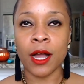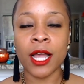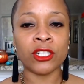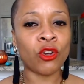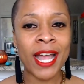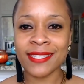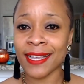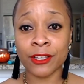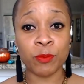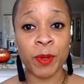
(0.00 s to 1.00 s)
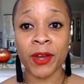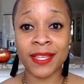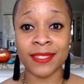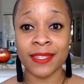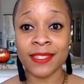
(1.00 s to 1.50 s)
contrasting
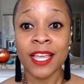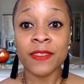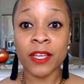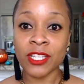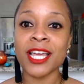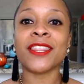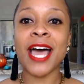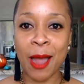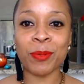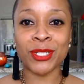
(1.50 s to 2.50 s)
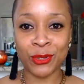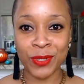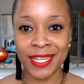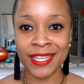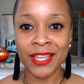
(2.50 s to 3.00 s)
experiences, there's another
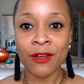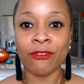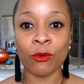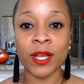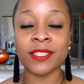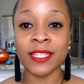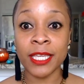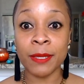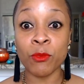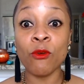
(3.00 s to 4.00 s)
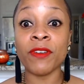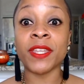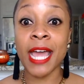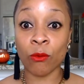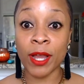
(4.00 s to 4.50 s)
opportunity for us to move
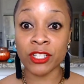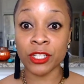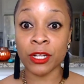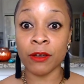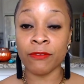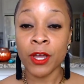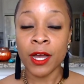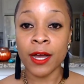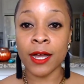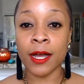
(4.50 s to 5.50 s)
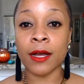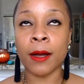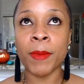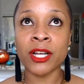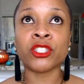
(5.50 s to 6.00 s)
in the direction of
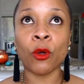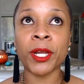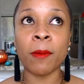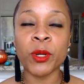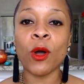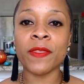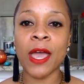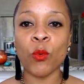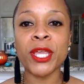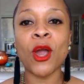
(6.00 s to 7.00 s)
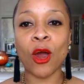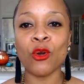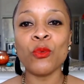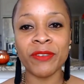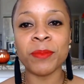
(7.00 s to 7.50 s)
us showing up knowing that we
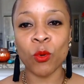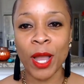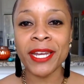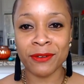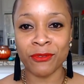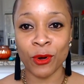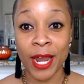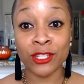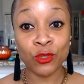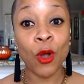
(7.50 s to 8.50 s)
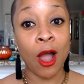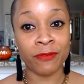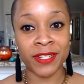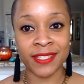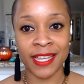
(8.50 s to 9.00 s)
are who we've been waiting for, as you
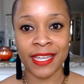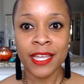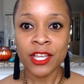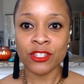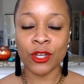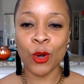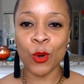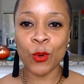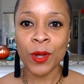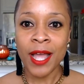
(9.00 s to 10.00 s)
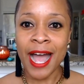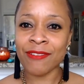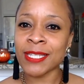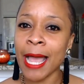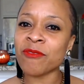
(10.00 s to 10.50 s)
often say. So
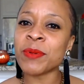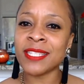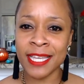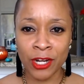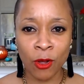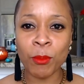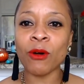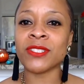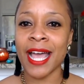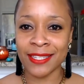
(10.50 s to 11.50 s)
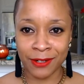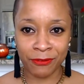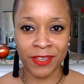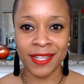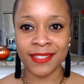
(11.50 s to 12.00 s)
I've been seeing it on both sides of
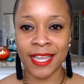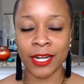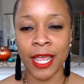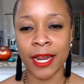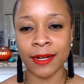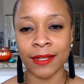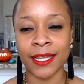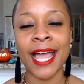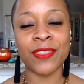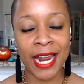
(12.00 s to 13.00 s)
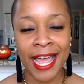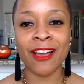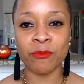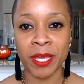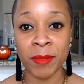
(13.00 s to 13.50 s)
the fence, and glad that I
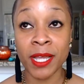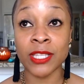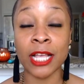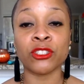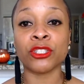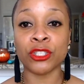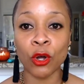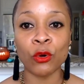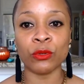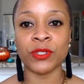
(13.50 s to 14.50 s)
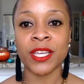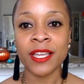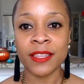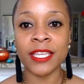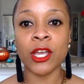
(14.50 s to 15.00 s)
have been, because that just shows
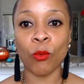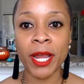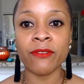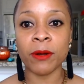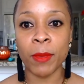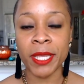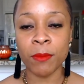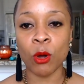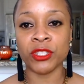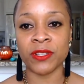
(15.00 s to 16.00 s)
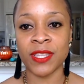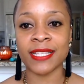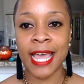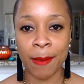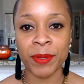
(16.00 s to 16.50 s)
the array of emotions
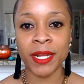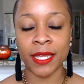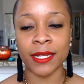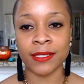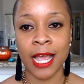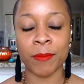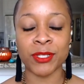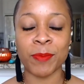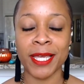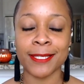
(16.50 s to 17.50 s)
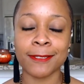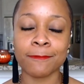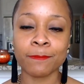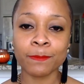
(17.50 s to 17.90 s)
that's happening in this time and space.